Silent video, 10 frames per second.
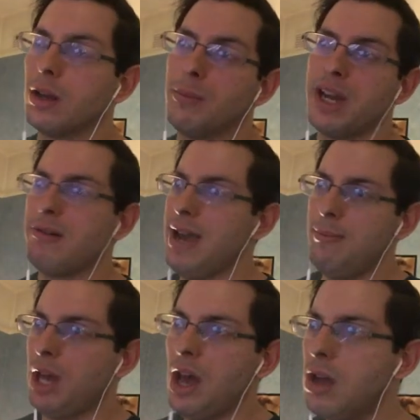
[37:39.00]
My
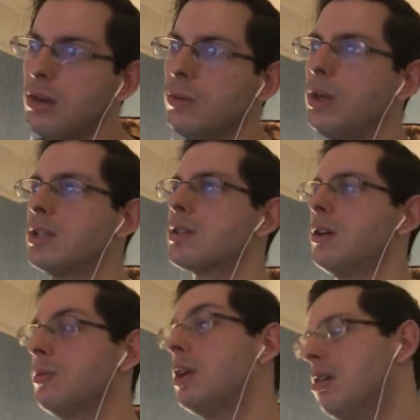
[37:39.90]
grandma once
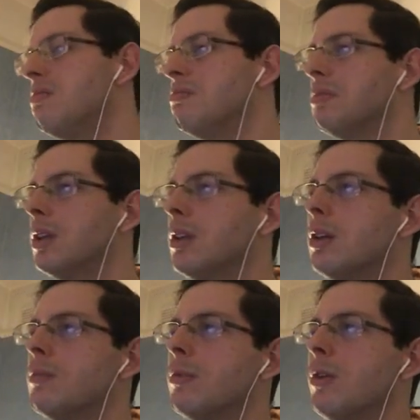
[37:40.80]
told me
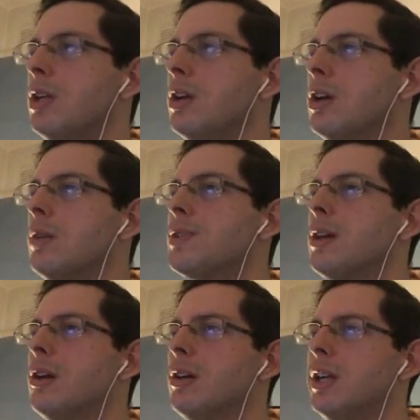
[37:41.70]
that green herbs
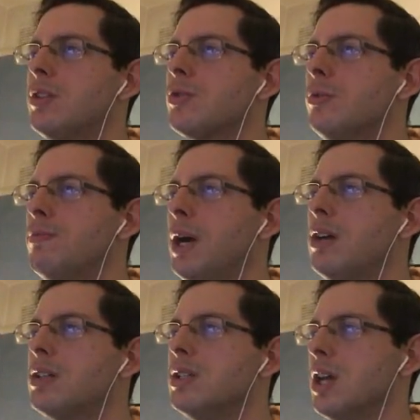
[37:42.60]
are a natural
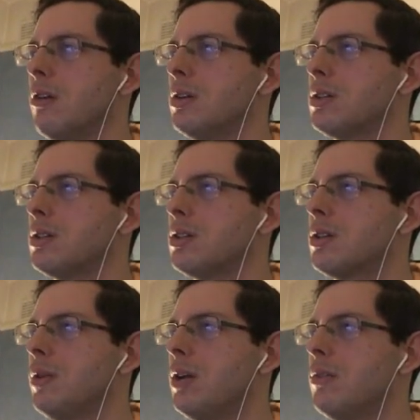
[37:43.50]
bug deterrent.
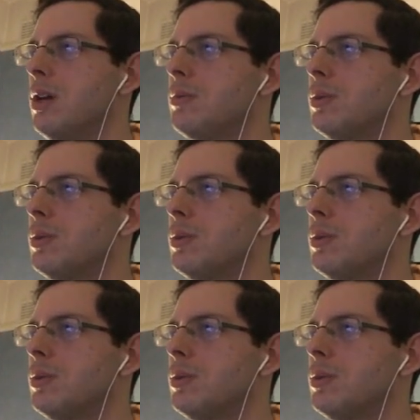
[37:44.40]
So I grabbed